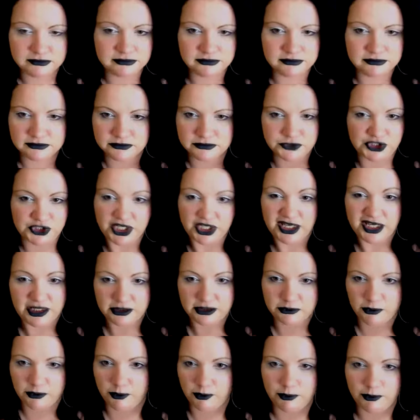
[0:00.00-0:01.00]

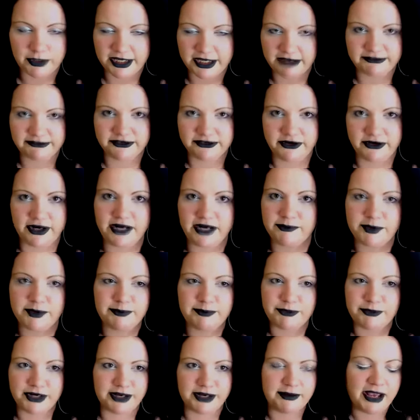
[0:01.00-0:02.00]
chicken or whatever, and we
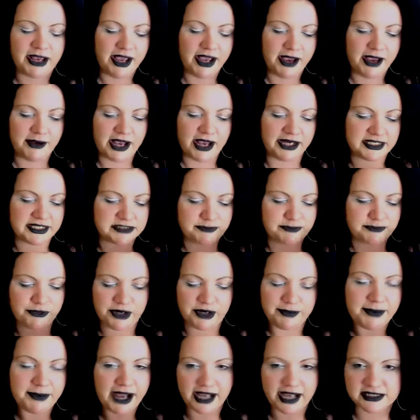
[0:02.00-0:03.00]
bring it, and it's
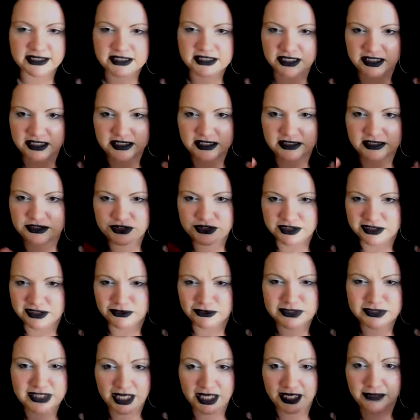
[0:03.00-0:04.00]
pre-packed and it just
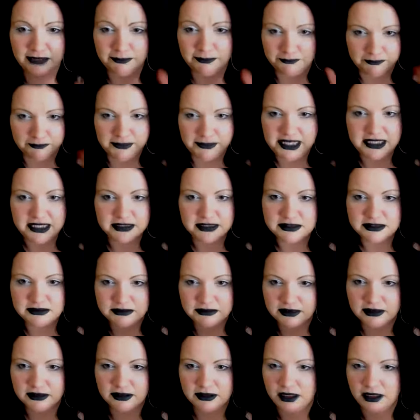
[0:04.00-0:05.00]
looks like meat,
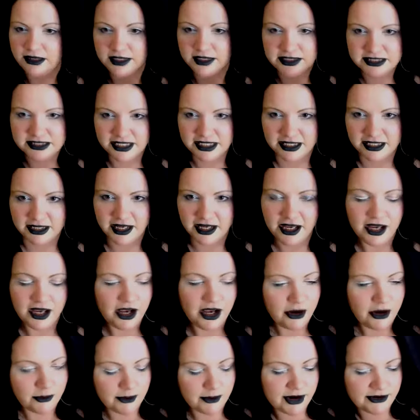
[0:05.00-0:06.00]
and that's it.
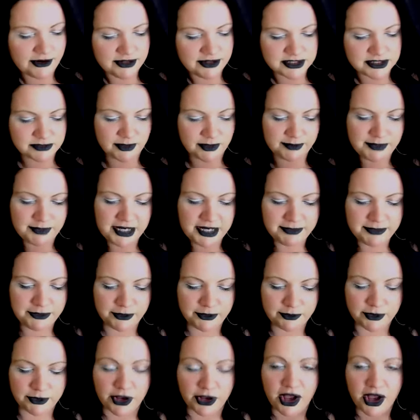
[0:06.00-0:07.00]
Whereas when people
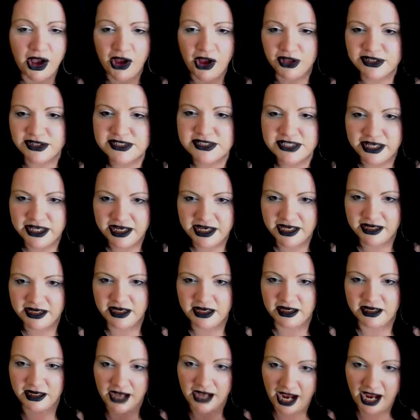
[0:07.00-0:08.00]
were hunting
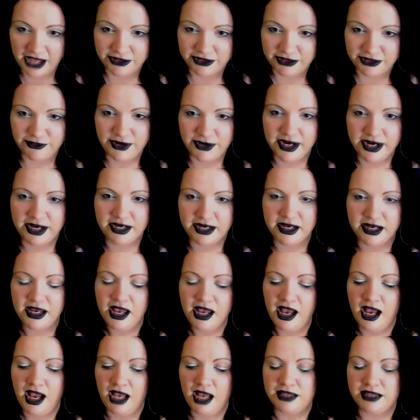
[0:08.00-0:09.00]
and gathering
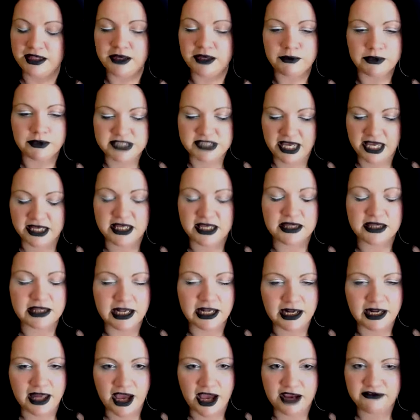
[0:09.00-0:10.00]
and they were taking the
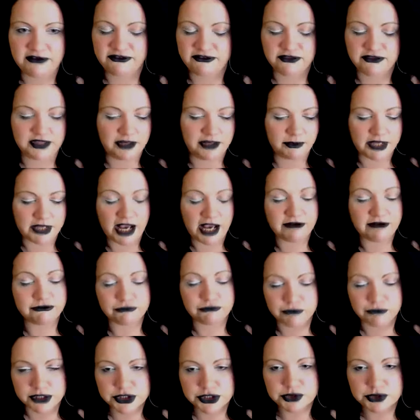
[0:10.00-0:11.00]
life, and they would have
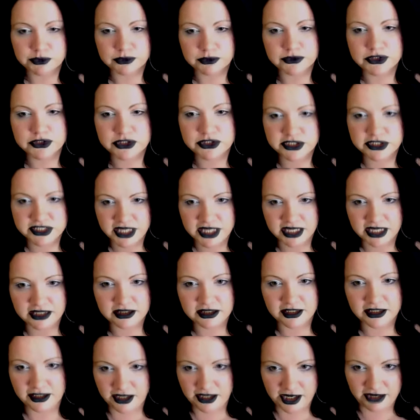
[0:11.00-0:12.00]
rituals to take
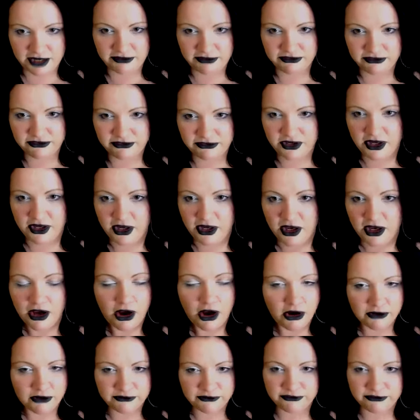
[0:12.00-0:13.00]
the life
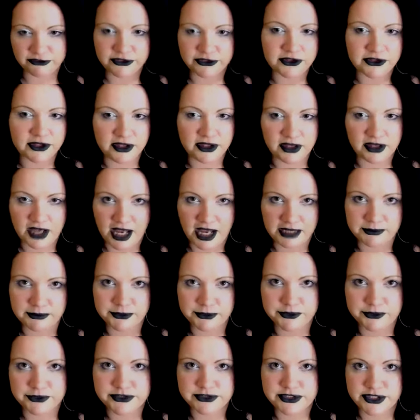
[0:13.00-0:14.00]
of the
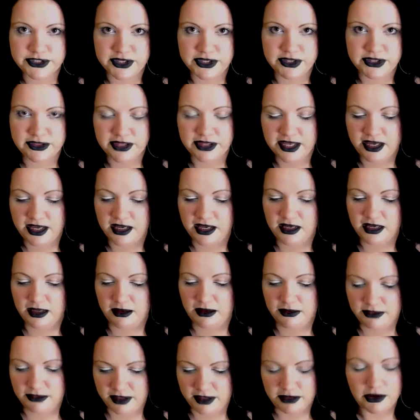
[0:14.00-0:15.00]
animals that
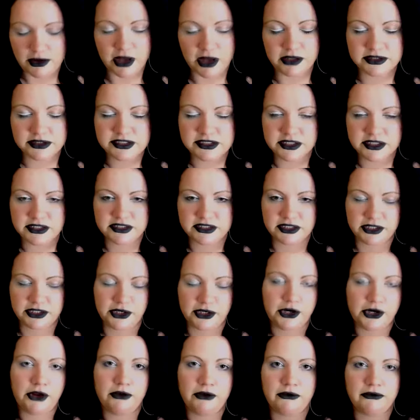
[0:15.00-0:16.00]
they hunted, and I
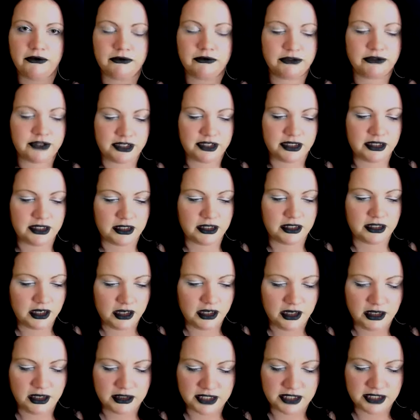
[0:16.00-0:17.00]
know the
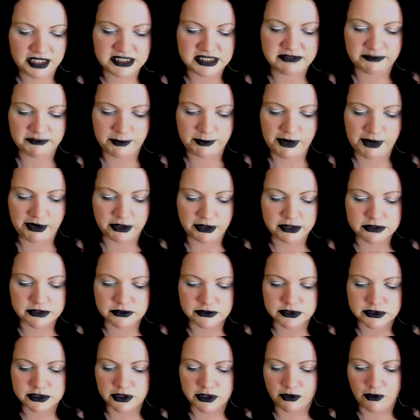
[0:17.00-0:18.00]
Native Americans
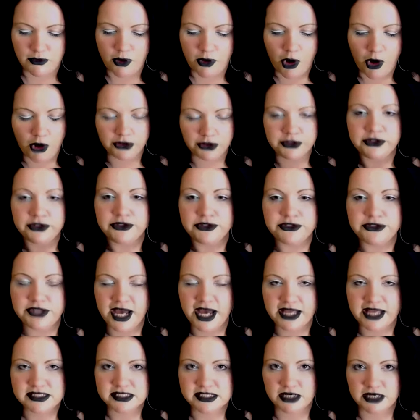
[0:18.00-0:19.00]
also honored
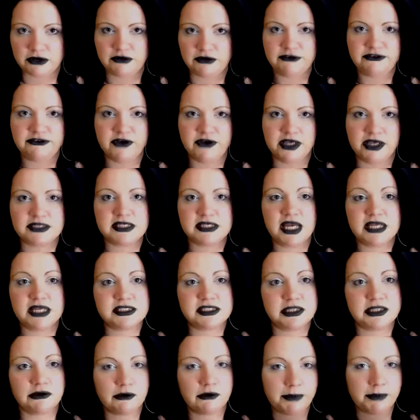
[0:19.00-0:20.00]
that sacrifice as
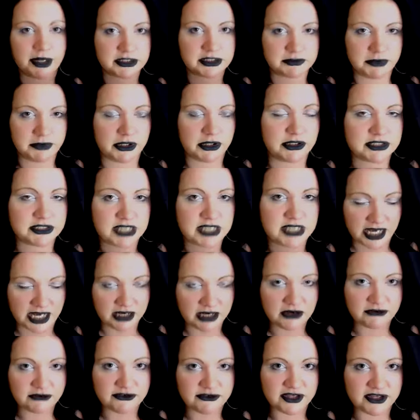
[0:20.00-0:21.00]
they were about to
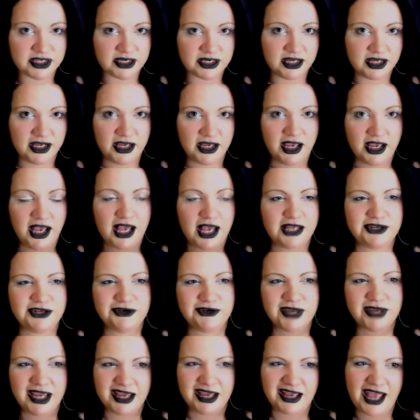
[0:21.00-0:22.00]
partake of it. And you
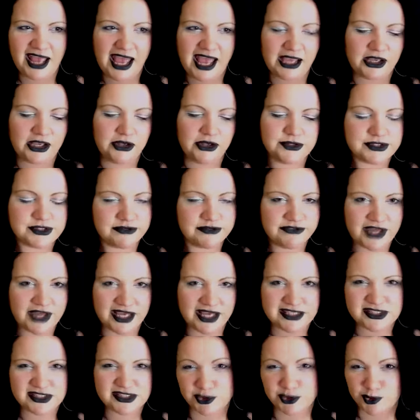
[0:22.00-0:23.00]
get echoes of
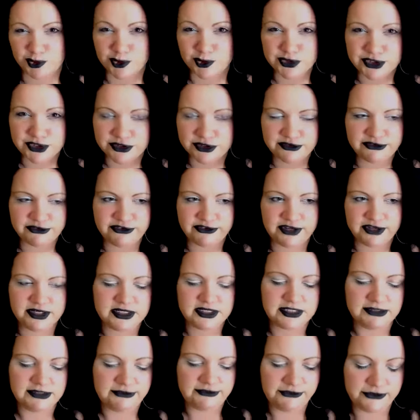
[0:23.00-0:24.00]
that sort of in
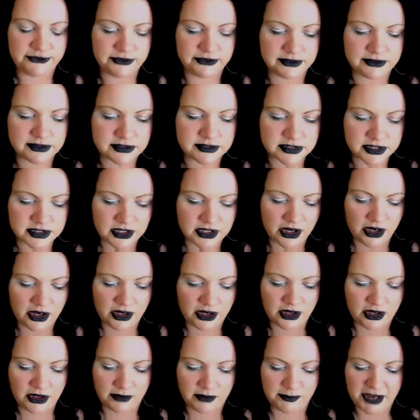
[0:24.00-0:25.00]
different
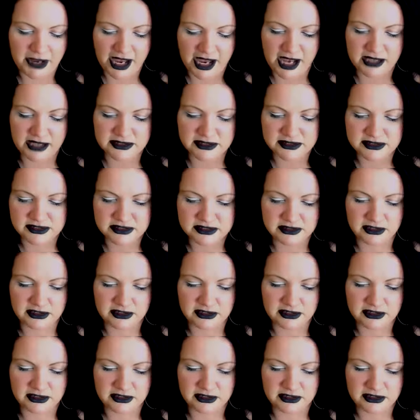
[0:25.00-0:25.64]
paths,